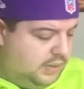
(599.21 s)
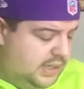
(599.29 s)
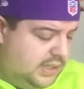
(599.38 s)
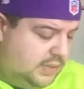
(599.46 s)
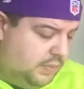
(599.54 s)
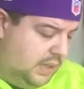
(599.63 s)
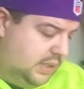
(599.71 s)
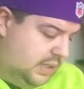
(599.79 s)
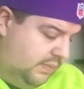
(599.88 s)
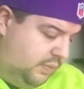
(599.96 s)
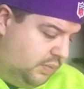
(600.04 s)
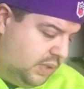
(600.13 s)
these ones
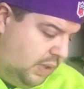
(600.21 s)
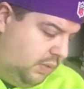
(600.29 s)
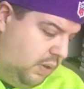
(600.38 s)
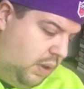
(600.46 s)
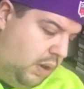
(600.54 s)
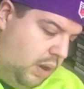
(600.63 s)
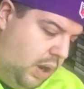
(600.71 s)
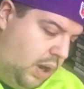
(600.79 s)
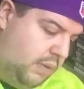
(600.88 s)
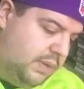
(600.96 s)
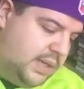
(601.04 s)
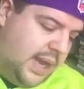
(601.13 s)
have also got
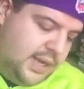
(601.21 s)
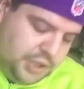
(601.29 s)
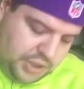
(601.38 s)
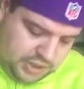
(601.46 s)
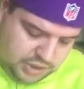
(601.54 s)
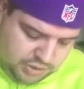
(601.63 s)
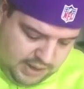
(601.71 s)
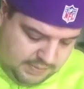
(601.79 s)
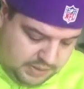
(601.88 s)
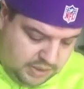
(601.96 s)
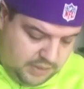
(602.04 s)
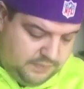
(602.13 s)
retention
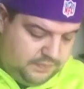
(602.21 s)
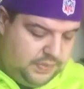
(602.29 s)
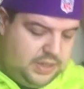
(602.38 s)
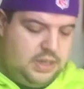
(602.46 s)
straps on them.